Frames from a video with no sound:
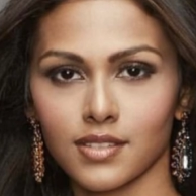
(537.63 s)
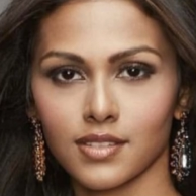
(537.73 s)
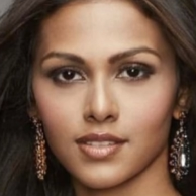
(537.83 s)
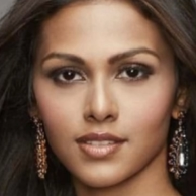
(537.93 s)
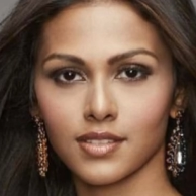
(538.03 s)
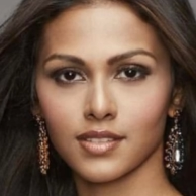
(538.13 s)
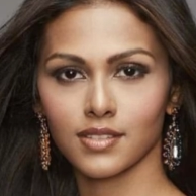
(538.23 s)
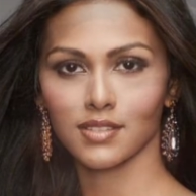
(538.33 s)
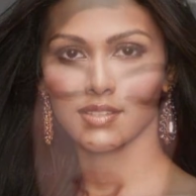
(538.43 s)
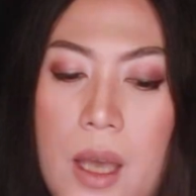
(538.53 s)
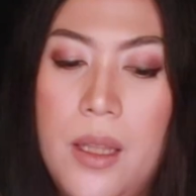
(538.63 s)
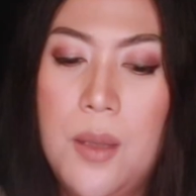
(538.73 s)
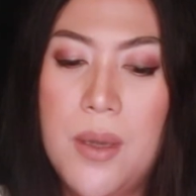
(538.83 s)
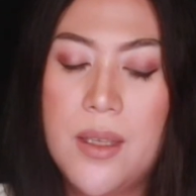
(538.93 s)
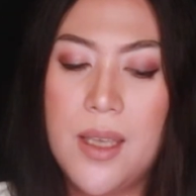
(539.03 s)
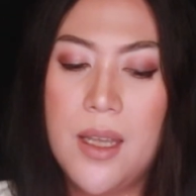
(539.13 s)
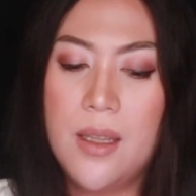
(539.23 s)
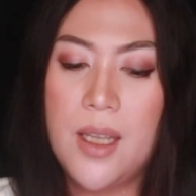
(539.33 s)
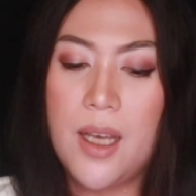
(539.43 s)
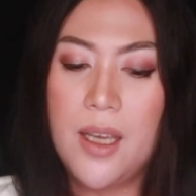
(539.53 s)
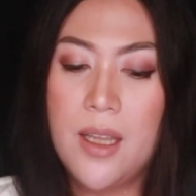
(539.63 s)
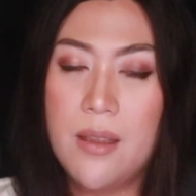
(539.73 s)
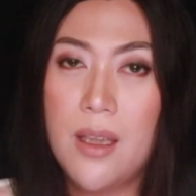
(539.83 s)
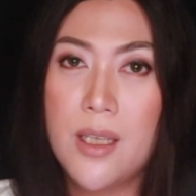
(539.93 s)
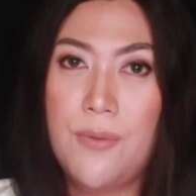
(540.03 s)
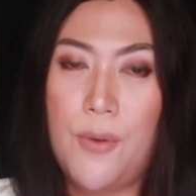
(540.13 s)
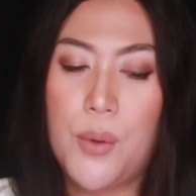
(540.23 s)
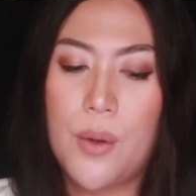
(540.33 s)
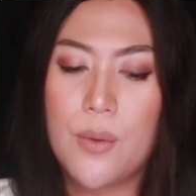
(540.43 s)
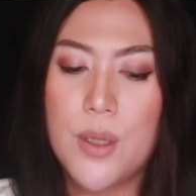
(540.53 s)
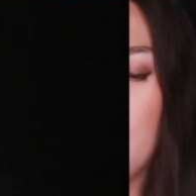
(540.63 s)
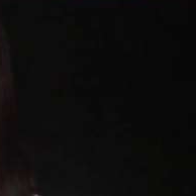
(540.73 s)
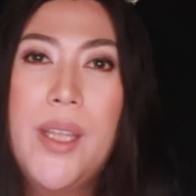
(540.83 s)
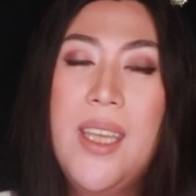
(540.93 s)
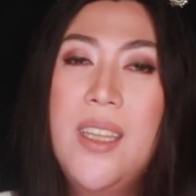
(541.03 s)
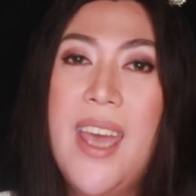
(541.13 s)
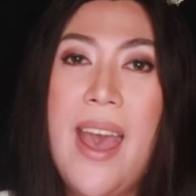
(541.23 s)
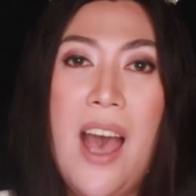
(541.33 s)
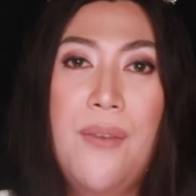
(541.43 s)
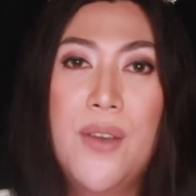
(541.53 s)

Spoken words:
yung beauty ni Miss India in these photos. Will India have a